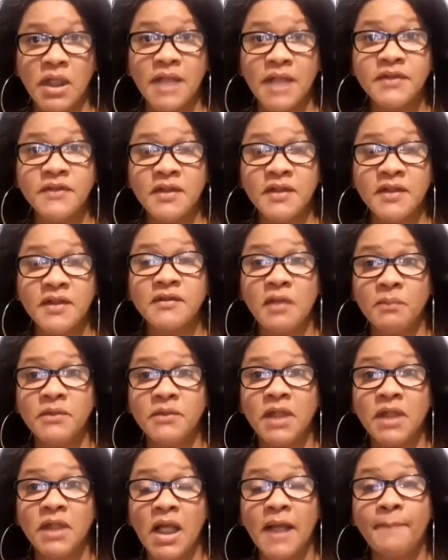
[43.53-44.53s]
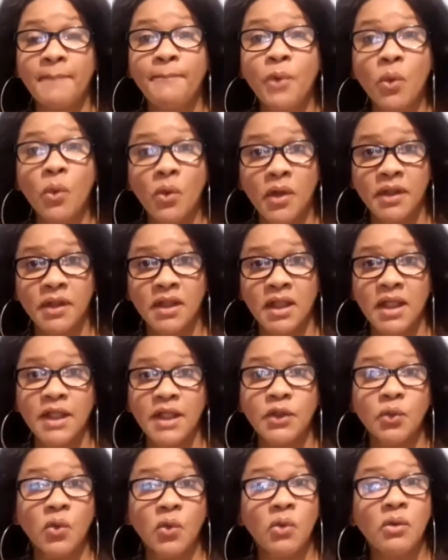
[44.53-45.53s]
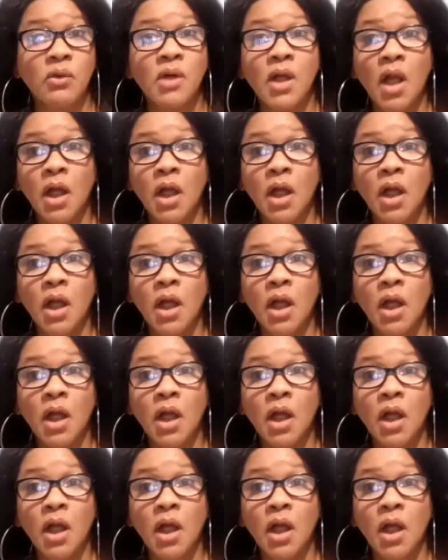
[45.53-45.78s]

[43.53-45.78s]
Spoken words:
let's say something like porn, and I know